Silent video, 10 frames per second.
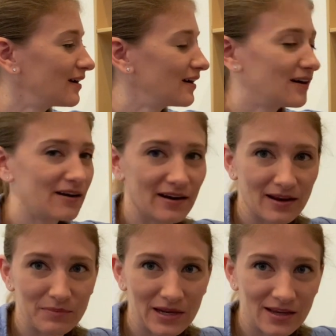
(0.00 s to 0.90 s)
All right,
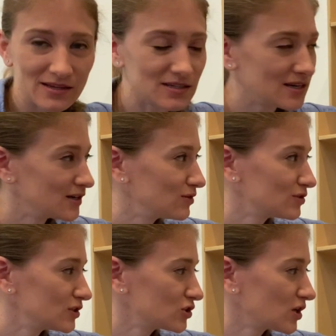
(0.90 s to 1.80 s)
I'm gonna continue
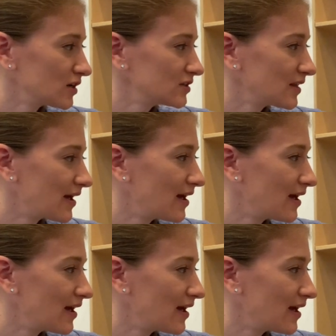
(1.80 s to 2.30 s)
to charge that.